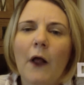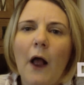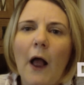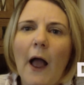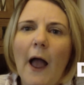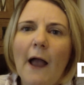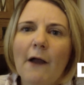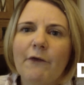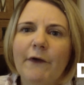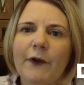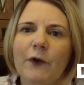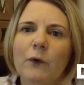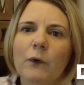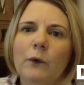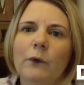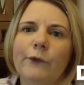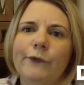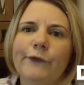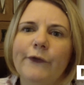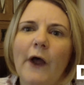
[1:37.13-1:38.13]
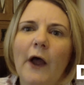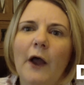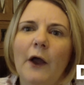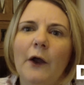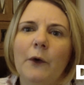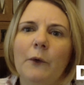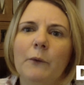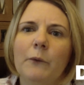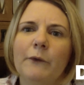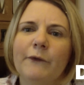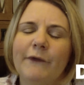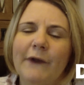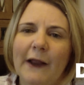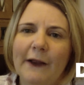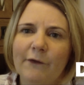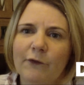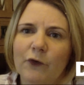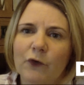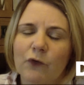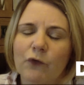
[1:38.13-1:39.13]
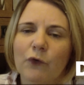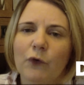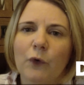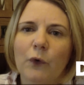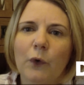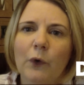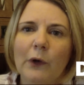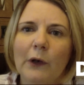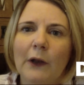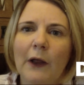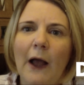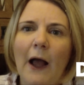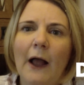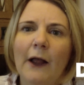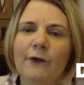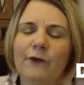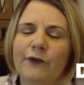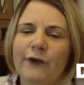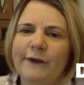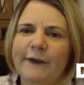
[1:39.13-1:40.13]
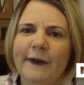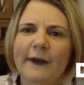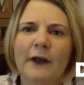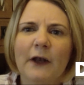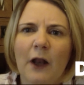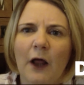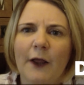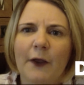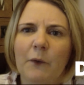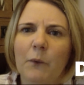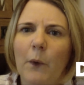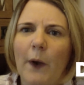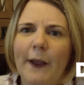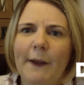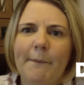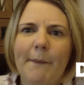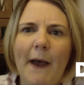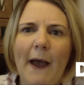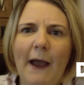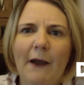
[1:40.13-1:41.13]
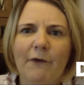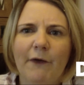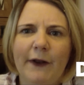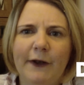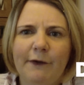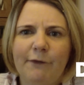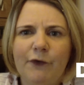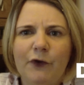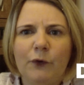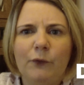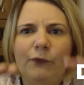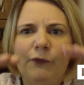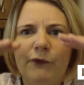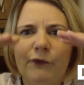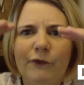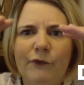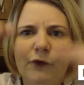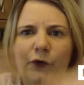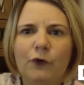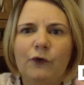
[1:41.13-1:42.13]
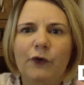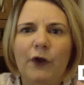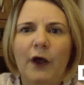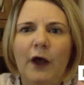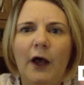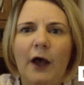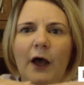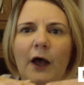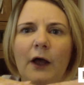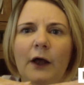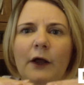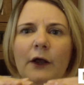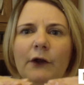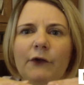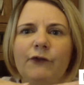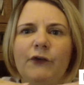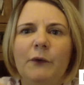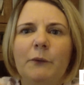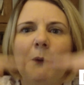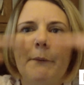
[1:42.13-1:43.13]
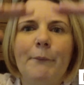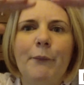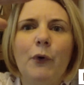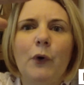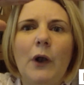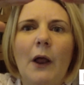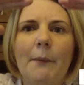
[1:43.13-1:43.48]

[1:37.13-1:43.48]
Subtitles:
Erin also was late to crawl. She didn't like weight bearing. If you stood her, she would pull up